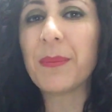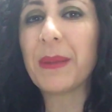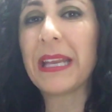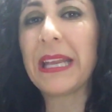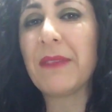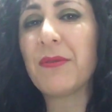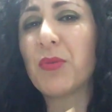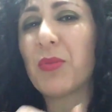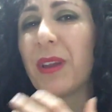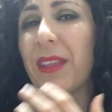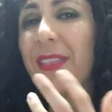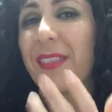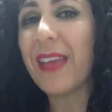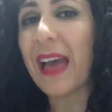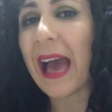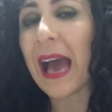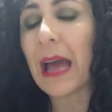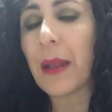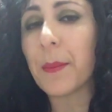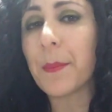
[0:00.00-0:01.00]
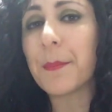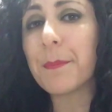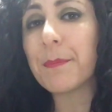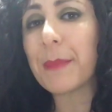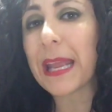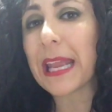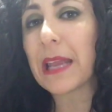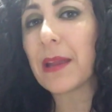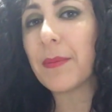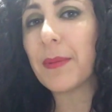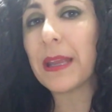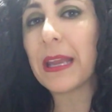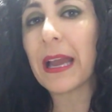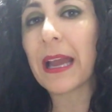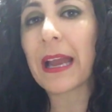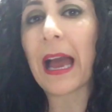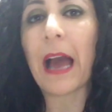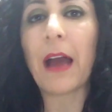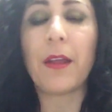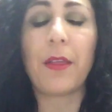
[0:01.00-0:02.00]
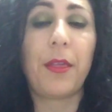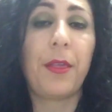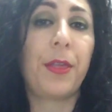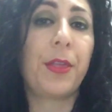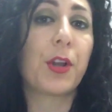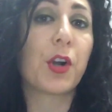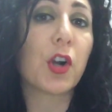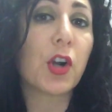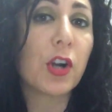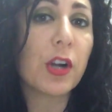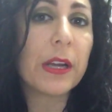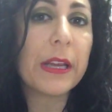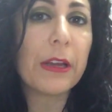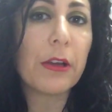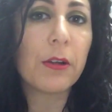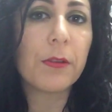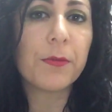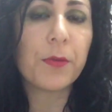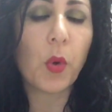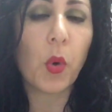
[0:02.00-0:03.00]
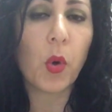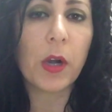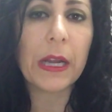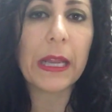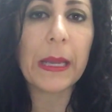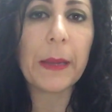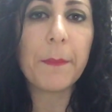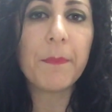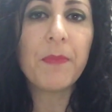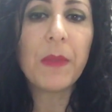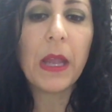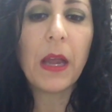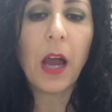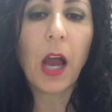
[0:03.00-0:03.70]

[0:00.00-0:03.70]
but even with that, maybe I got 30 or 40